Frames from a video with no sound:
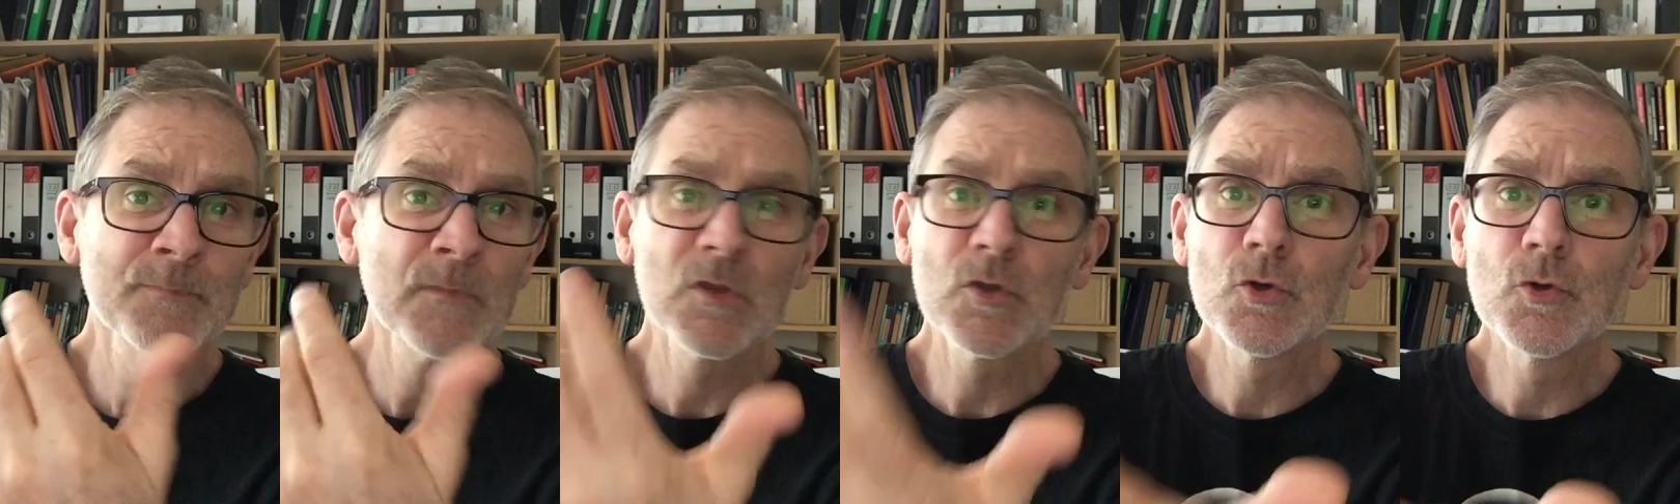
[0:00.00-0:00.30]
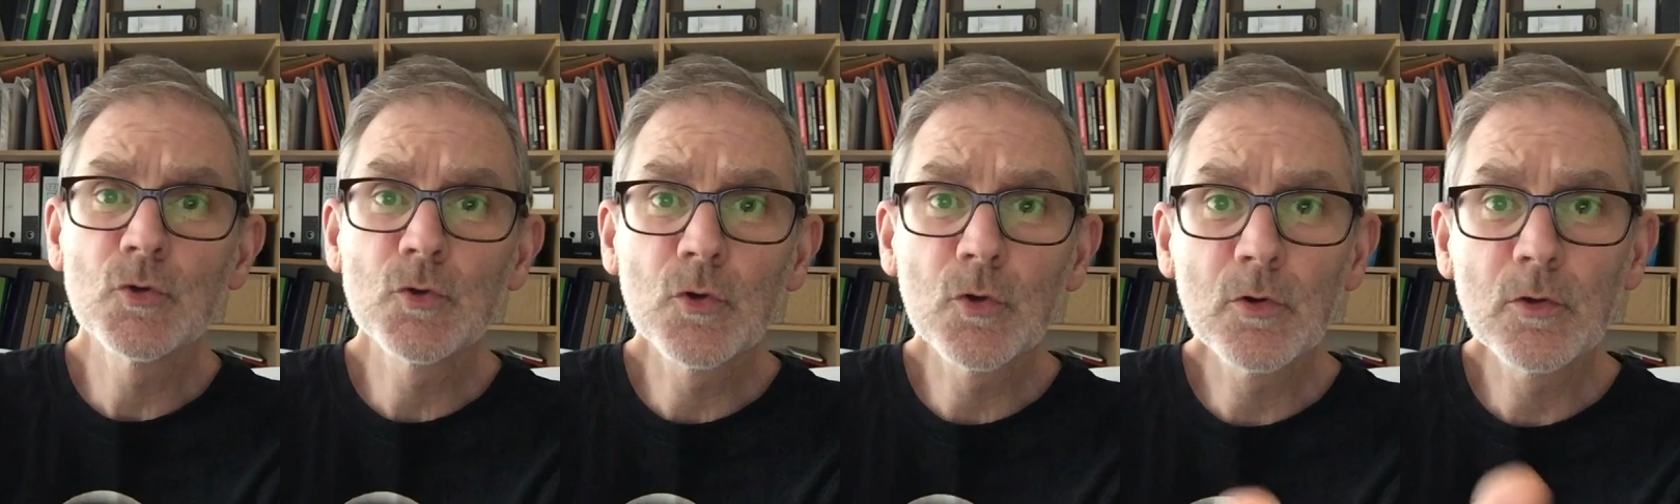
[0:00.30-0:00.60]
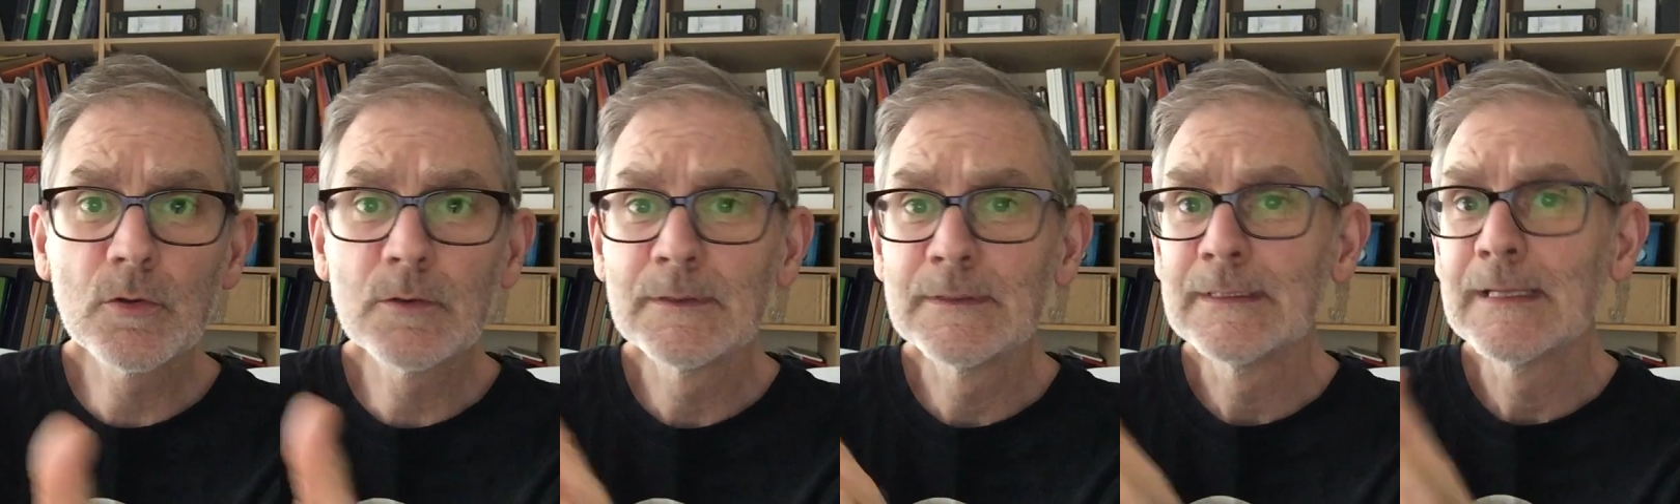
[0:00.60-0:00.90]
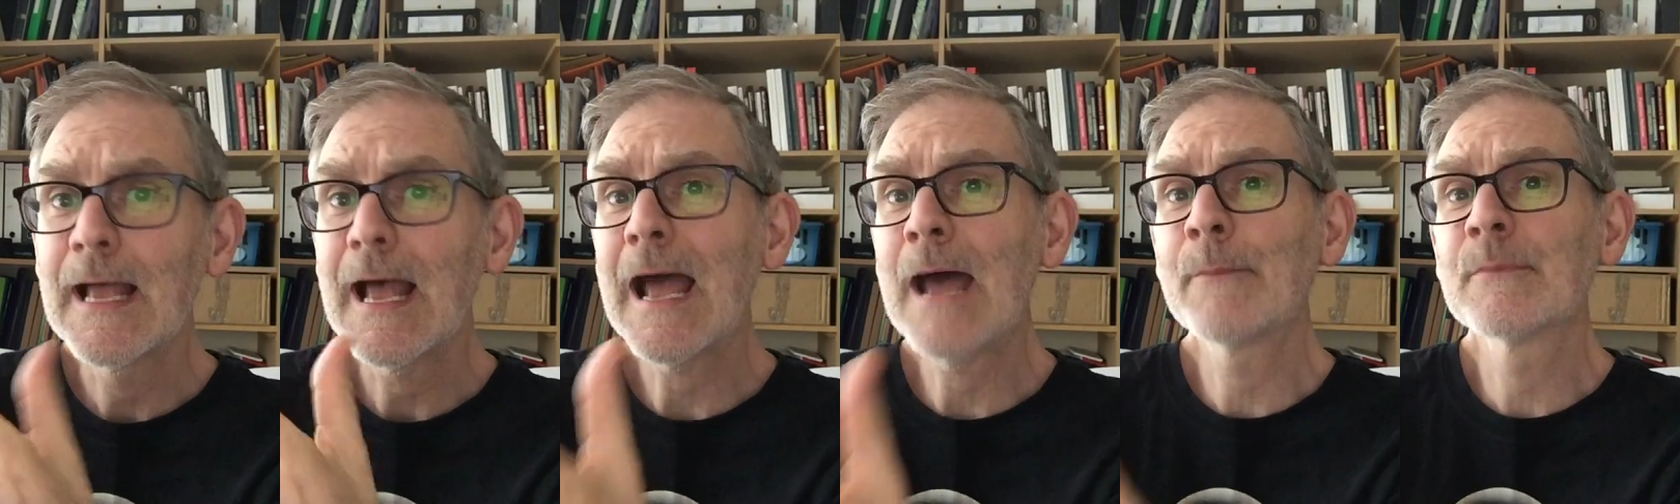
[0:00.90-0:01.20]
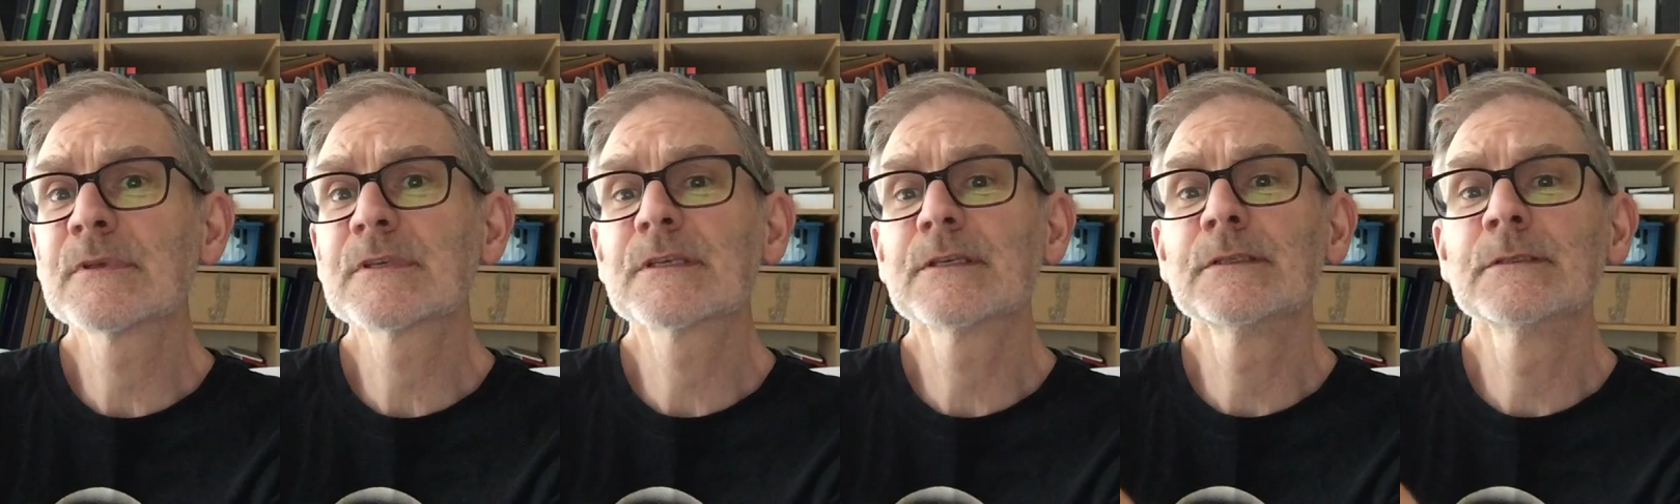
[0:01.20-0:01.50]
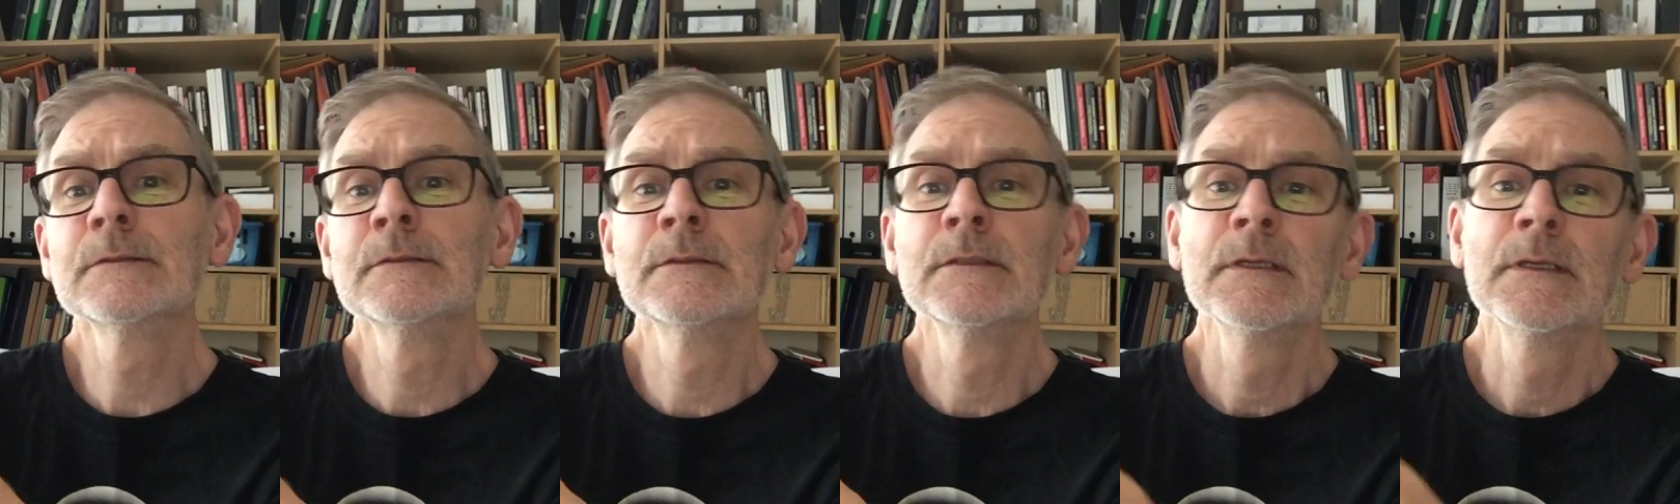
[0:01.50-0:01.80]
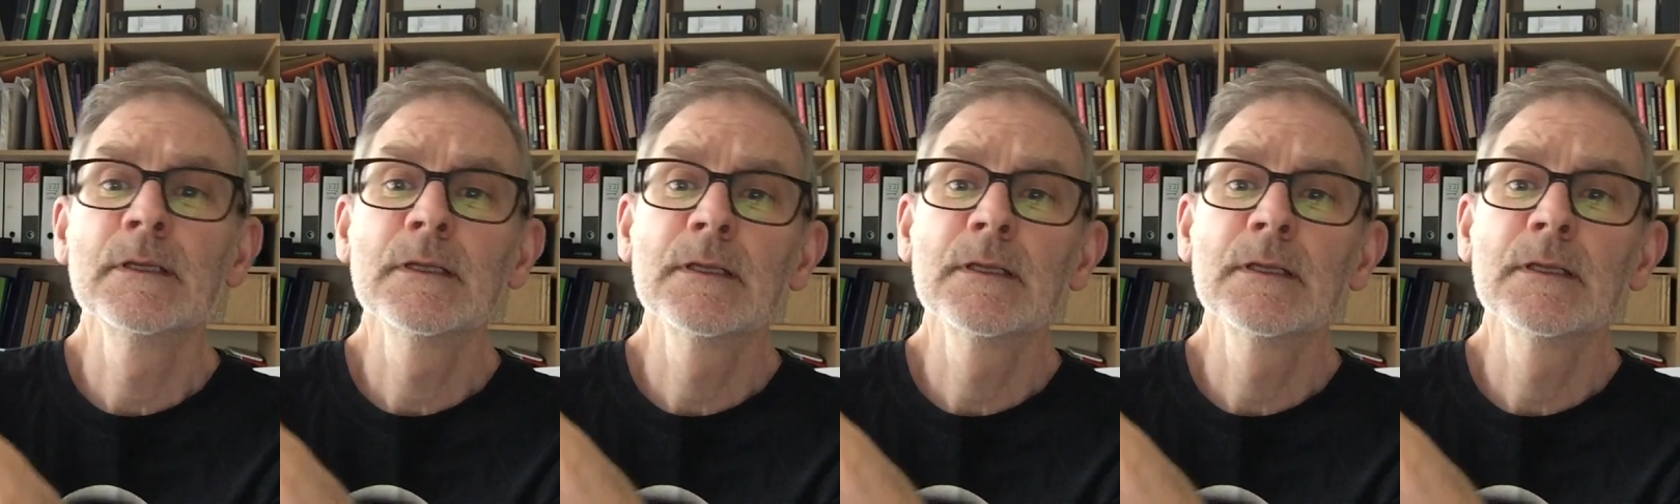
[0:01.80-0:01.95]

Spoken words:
Google, Amazon,